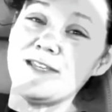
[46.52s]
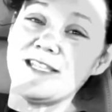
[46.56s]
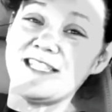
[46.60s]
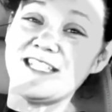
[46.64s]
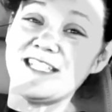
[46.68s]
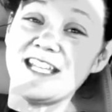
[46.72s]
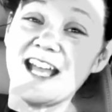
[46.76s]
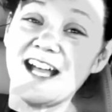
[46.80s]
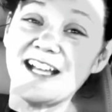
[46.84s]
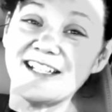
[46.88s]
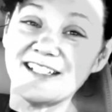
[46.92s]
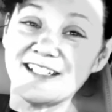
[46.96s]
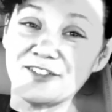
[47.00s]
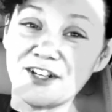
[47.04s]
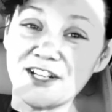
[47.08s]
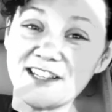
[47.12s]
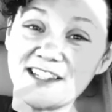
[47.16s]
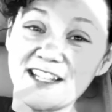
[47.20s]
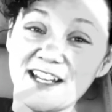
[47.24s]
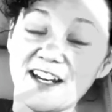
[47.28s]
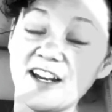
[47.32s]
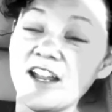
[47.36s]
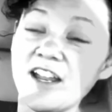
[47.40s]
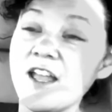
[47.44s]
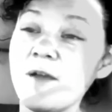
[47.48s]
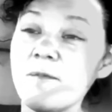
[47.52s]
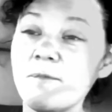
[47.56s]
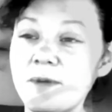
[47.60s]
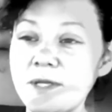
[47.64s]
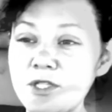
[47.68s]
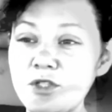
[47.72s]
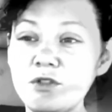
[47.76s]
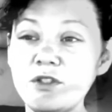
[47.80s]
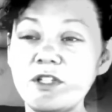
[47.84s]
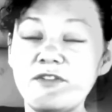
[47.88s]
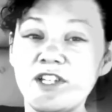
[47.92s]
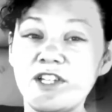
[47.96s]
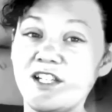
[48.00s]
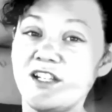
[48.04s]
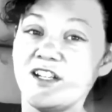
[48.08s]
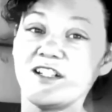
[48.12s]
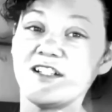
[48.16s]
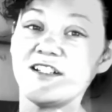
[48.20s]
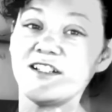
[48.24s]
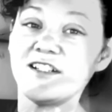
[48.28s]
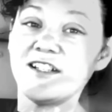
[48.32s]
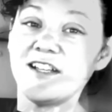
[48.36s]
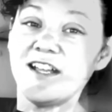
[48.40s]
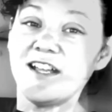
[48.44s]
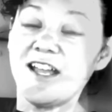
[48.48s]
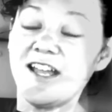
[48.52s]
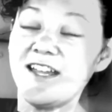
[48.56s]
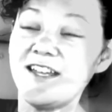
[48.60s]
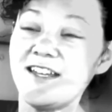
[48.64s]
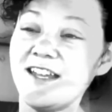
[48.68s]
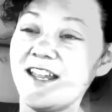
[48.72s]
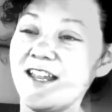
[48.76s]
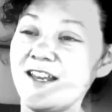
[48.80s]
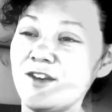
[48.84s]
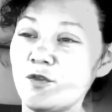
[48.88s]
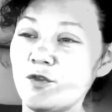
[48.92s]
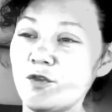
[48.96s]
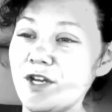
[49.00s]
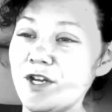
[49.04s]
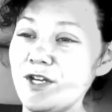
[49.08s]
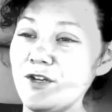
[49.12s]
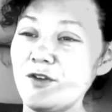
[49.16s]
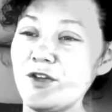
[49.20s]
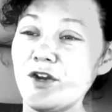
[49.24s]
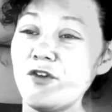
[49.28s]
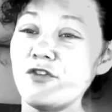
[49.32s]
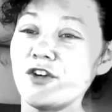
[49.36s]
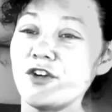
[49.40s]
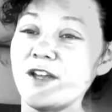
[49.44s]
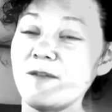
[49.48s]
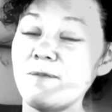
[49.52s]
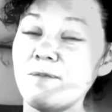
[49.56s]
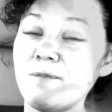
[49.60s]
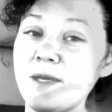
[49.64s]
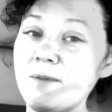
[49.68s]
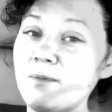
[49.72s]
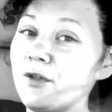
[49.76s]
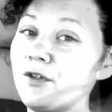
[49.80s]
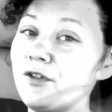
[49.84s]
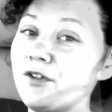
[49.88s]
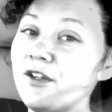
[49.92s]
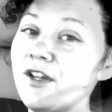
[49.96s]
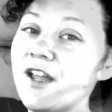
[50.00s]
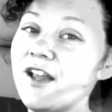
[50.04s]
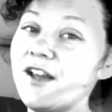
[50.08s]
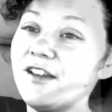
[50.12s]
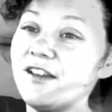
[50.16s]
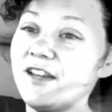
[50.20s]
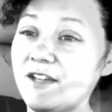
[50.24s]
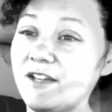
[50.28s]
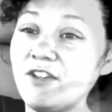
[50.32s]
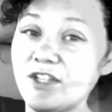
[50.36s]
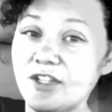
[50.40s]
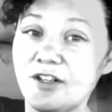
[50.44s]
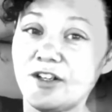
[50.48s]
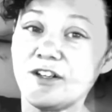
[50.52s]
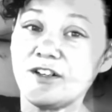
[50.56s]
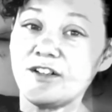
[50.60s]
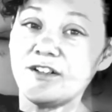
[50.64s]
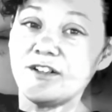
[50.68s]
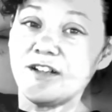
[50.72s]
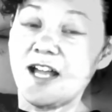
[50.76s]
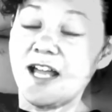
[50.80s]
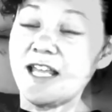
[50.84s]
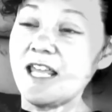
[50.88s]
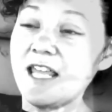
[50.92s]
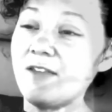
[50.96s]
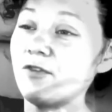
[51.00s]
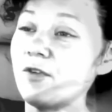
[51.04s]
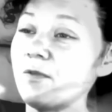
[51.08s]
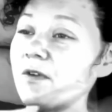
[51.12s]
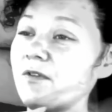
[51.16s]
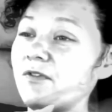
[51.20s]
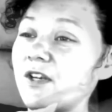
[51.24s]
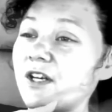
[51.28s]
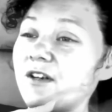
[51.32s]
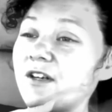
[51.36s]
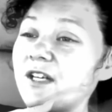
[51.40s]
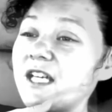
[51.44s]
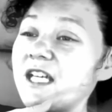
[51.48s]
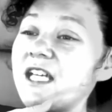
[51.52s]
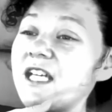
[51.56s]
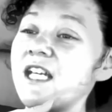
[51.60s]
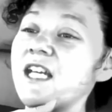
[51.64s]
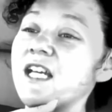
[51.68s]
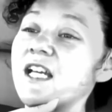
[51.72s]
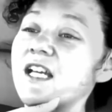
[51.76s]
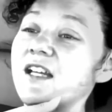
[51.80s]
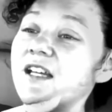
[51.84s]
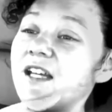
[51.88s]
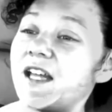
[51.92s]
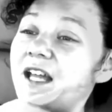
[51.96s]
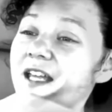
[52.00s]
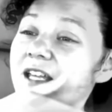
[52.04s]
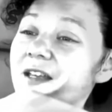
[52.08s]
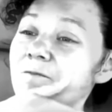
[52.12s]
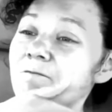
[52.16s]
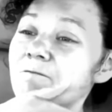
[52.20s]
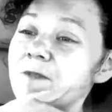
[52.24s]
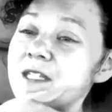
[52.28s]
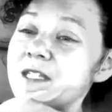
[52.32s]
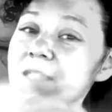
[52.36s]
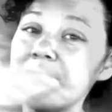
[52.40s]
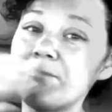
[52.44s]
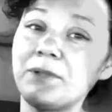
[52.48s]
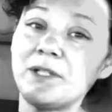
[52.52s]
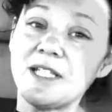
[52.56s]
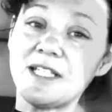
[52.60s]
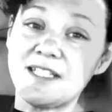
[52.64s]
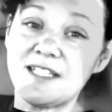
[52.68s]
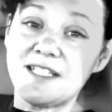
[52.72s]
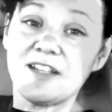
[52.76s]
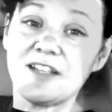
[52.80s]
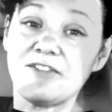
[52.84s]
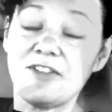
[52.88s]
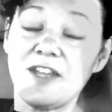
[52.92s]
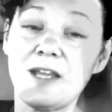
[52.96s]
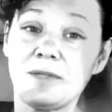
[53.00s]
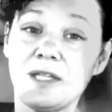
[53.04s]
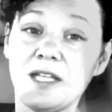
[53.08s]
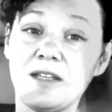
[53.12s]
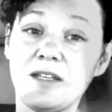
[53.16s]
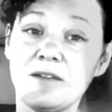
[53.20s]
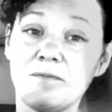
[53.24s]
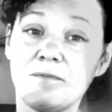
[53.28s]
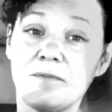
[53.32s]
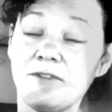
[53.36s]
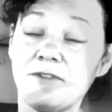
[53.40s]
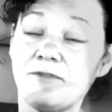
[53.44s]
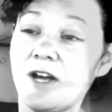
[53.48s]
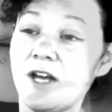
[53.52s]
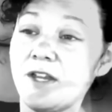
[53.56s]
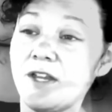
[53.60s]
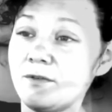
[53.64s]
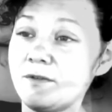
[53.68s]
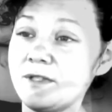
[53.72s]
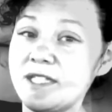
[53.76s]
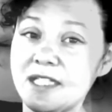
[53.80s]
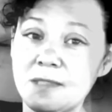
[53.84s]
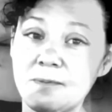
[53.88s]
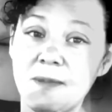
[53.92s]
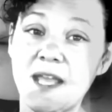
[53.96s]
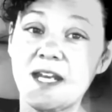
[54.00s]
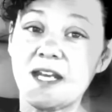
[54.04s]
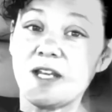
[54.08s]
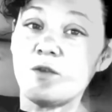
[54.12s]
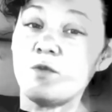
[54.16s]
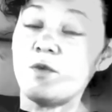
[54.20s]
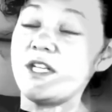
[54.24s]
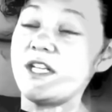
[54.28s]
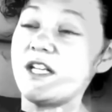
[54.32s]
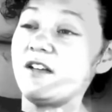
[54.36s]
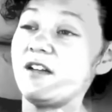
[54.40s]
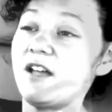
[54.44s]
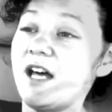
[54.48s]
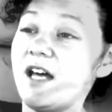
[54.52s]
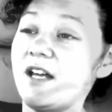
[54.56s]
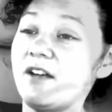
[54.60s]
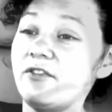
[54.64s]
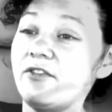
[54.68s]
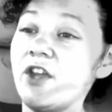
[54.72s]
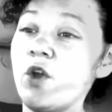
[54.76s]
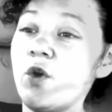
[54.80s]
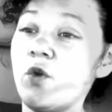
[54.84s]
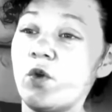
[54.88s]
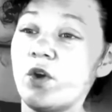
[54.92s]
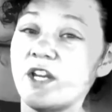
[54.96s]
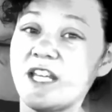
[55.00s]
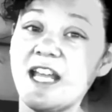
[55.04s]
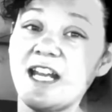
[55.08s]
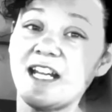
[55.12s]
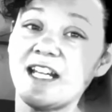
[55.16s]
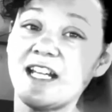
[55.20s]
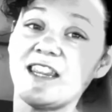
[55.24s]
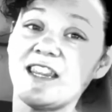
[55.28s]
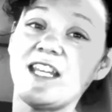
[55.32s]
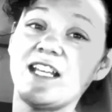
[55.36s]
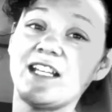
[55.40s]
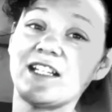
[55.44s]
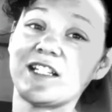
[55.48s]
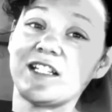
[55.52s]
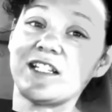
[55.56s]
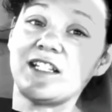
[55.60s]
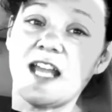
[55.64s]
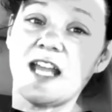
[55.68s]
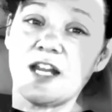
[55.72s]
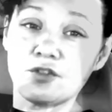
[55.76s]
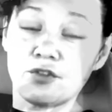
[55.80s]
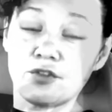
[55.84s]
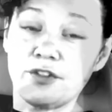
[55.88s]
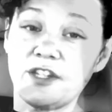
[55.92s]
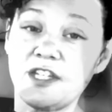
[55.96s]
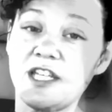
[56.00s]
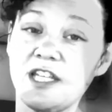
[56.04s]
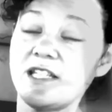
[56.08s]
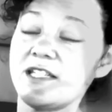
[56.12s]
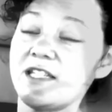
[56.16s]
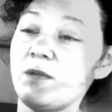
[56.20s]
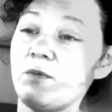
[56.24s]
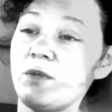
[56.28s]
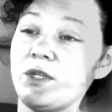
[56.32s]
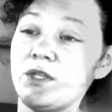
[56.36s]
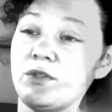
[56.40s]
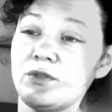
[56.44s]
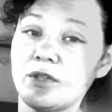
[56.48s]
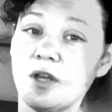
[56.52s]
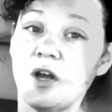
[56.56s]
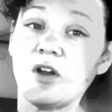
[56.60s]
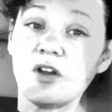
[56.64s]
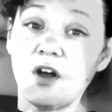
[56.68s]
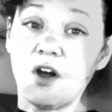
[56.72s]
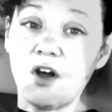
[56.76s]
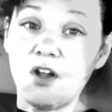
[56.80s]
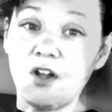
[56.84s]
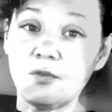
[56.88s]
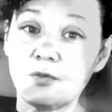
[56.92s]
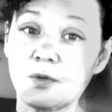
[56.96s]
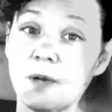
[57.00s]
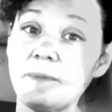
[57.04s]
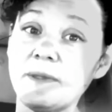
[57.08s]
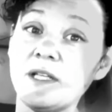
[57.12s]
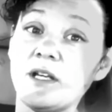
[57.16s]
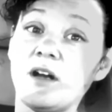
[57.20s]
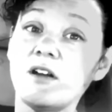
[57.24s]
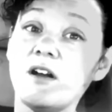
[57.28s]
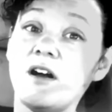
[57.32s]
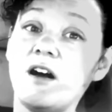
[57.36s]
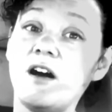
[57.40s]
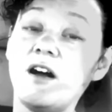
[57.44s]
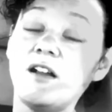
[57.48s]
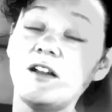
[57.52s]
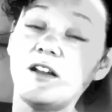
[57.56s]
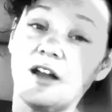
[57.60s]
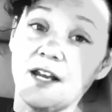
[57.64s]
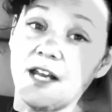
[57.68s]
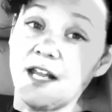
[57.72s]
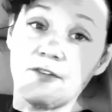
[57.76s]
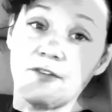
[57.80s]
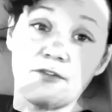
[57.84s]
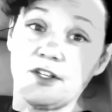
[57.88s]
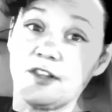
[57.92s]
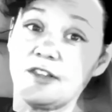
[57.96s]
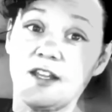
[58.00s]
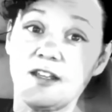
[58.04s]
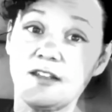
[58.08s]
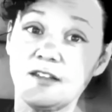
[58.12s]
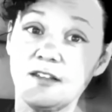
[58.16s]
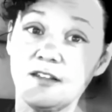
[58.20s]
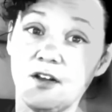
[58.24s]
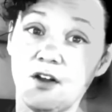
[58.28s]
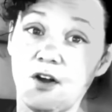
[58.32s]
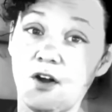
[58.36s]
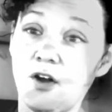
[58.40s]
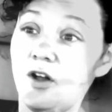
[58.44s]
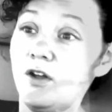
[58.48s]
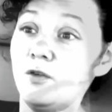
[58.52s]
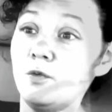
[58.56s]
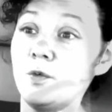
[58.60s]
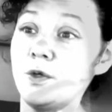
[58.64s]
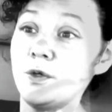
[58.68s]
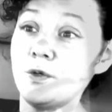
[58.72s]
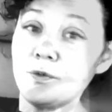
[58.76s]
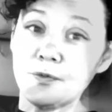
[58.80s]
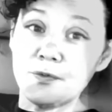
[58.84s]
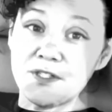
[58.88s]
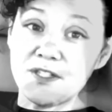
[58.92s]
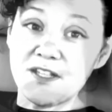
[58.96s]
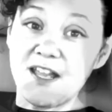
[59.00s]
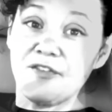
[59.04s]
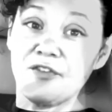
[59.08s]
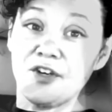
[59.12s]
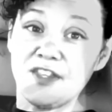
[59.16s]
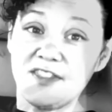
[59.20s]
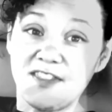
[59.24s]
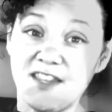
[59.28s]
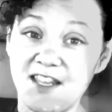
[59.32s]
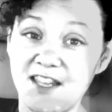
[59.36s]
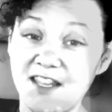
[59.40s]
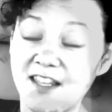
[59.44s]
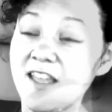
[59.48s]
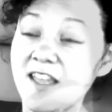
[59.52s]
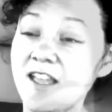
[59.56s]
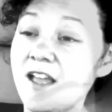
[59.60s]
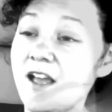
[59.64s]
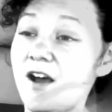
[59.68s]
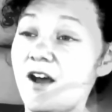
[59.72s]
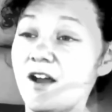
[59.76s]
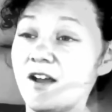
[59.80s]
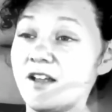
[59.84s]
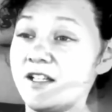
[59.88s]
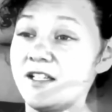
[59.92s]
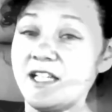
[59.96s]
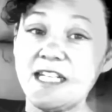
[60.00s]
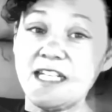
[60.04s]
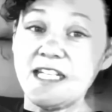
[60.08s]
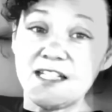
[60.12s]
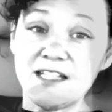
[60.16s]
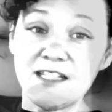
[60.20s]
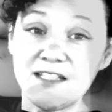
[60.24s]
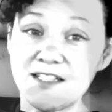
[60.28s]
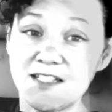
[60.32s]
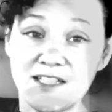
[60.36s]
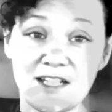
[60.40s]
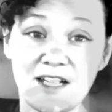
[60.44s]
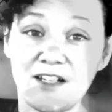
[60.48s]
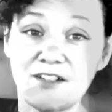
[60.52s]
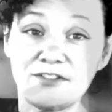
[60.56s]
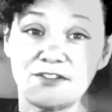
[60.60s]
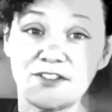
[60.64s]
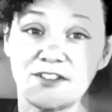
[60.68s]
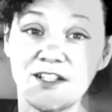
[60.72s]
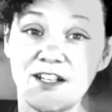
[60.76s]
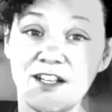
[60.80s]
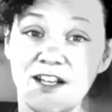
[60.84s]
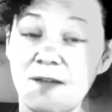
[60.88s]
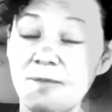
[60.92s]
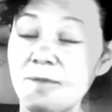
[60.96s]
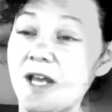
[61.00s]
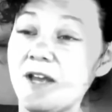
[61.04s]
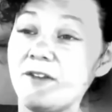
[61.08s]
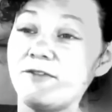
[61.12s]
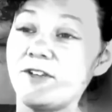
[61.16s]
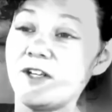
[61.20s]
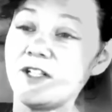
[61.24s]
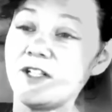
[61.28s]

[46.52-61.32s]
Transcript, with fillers: was bestiality right there. But you live and learn and, and you, you get over it. People live and learn. I came from a very like simplistic family. My father was Hispanic. We did a lot of organic things, natural things. He would use alcohol, rubbing alcohol on everything, all wounds, everything, cleaning stuff. I'm